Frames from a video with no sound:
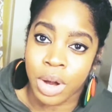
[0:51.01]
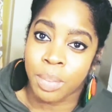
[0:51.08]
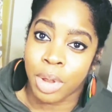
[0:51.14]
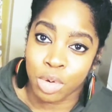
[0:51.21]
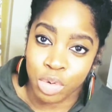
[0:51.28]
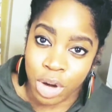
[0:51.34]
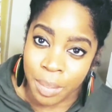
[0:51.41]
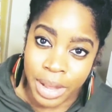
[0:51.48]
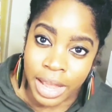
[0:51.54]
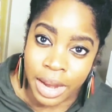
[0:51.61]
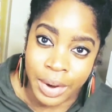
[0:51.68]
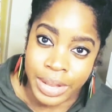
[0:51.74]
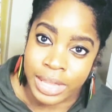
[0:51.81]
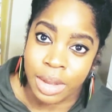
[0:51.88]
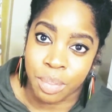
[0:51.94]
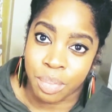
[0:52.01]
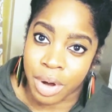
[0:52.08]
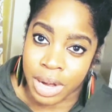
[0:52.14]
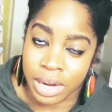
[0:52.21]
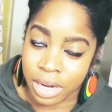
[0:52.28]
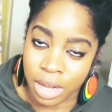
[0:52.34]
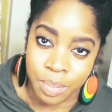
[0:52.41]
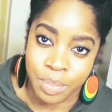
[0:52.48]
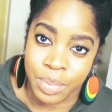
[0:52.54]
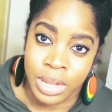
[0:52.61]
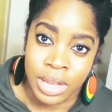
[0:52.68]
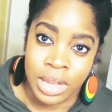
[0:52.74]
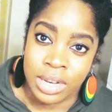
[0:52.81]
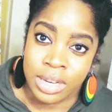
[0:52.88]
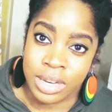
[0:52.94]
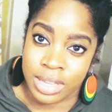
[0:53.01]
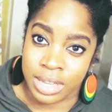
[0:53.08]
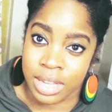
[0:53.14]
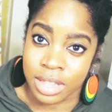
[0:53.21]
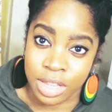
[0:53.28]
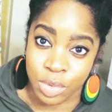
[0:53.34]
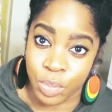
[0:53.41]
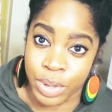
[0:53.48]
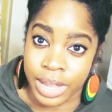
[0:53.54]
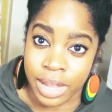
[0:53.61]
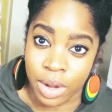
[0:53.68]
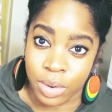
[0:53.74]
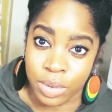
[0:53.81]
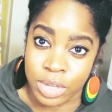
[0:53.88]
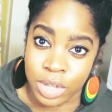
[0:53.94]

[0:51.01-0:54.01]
to blow dry my hair and then braid it up just to get this wig on.